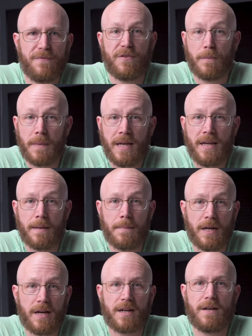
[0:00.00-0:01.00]
For me, I'm
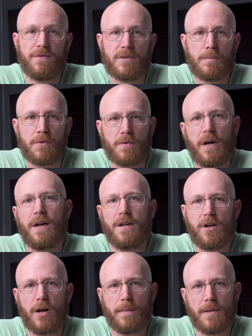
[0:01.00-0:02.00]
not comfortable
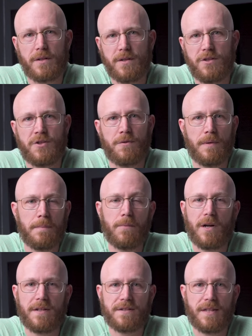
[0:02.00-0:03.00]
riding carbon clincher rim
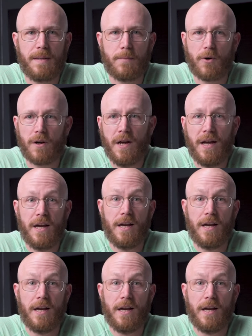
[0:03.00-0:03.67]
brakes anymore.